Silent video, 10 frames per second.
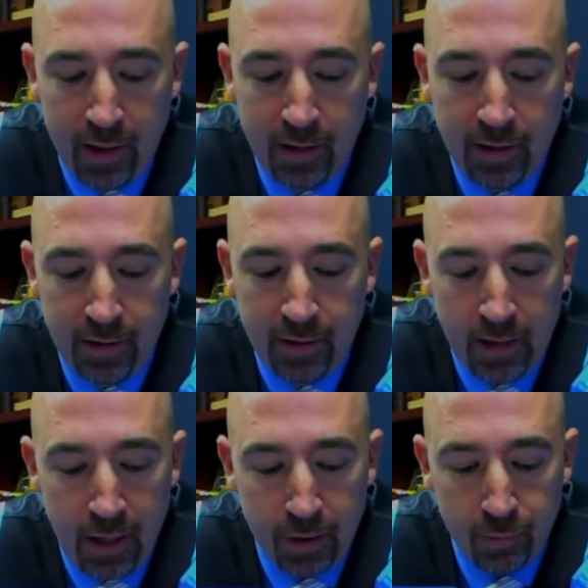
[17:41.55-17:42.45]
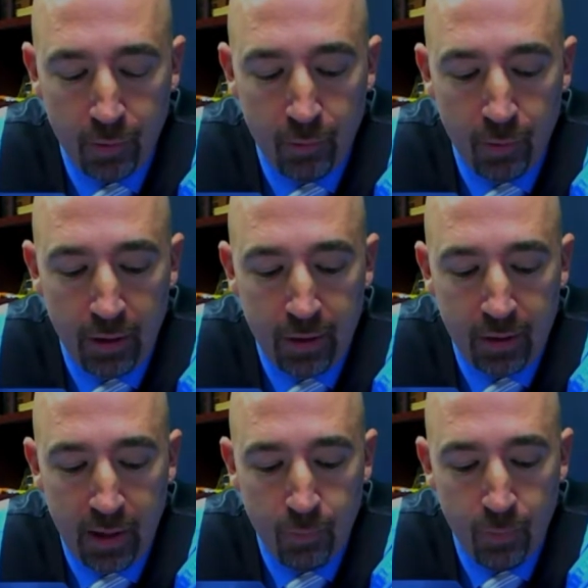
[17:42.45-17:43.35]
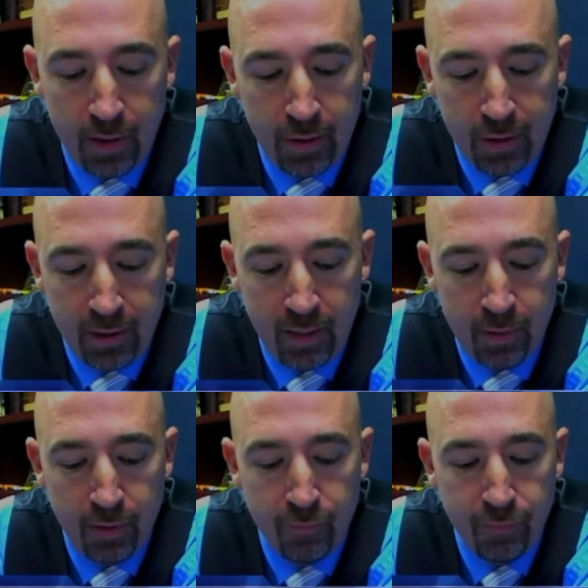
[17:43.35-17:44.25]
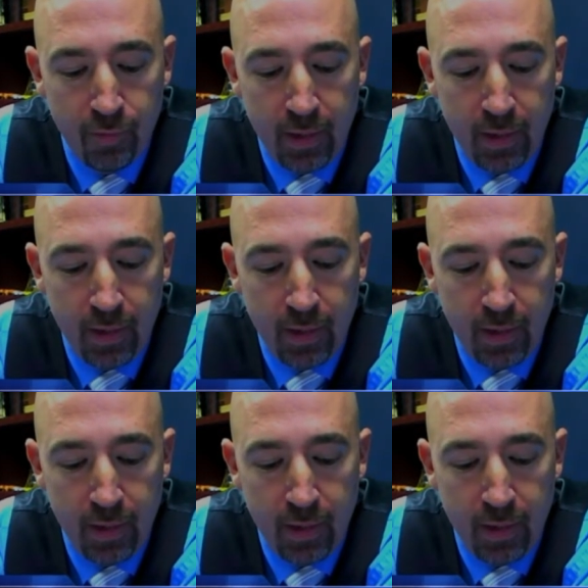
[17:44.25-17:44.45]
And then the last one was a witness statement from